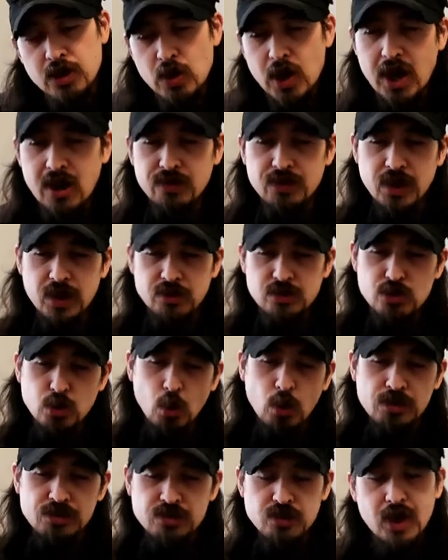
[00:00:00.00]
You have
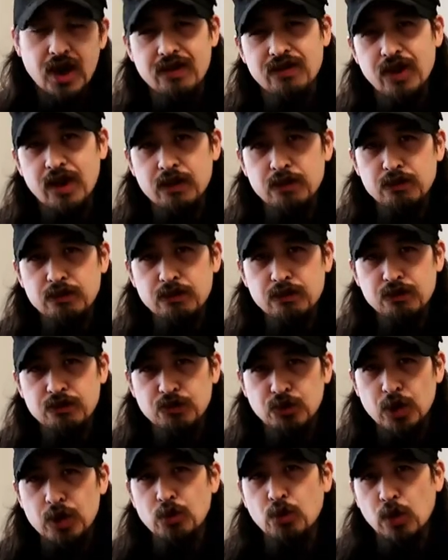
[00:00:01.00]
that choice, you have that
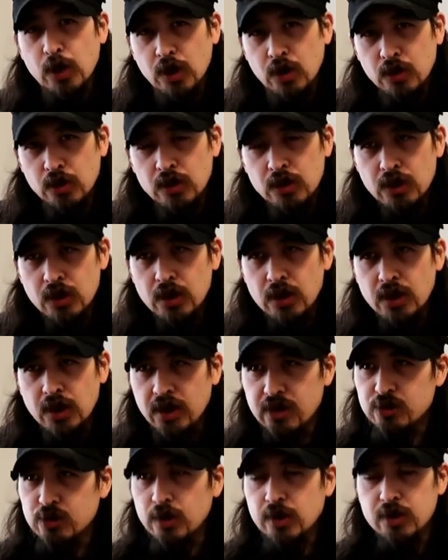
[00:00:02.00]
free will,
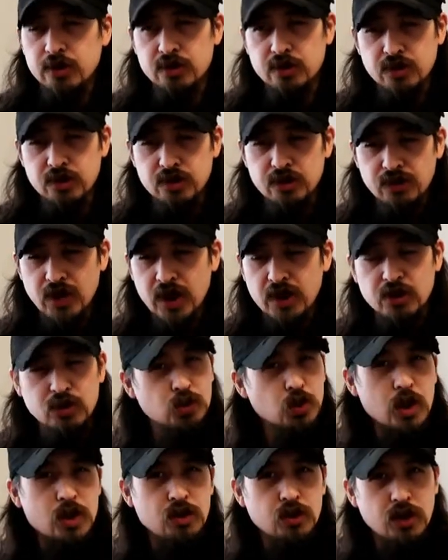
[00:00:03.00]
and that's what the
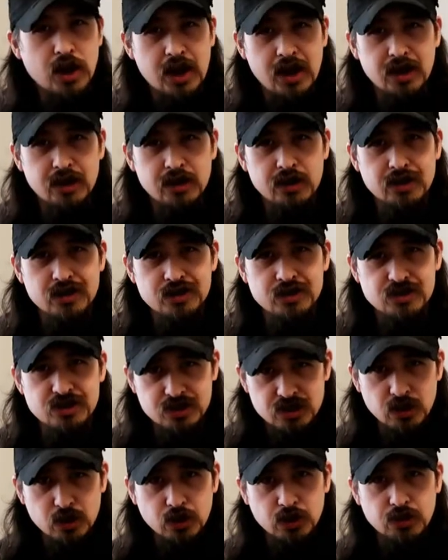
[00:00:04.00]
divine creator had
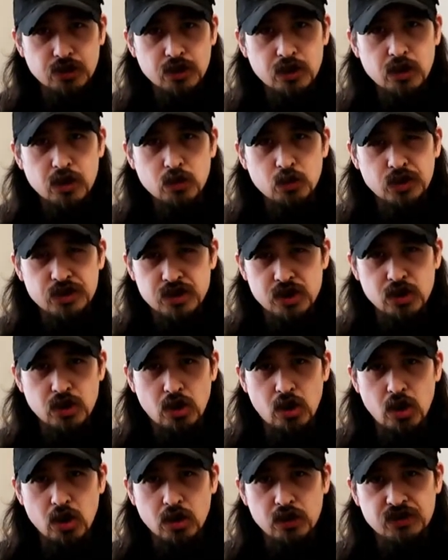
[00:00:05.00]
instilled
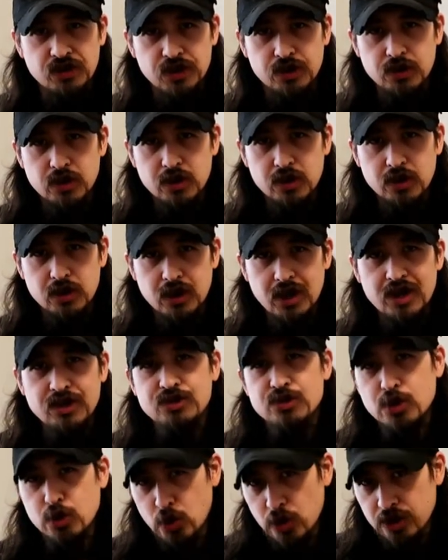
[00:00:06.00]
within all of
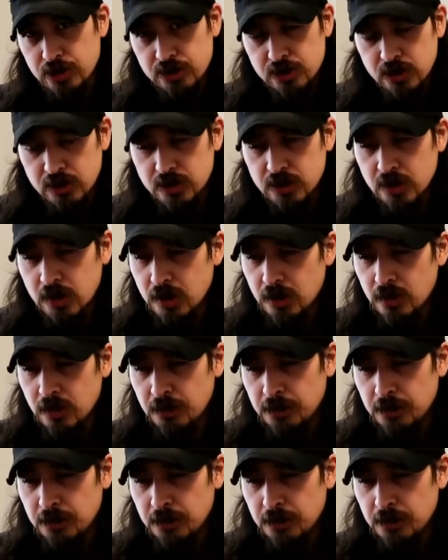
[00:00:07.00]
its creations.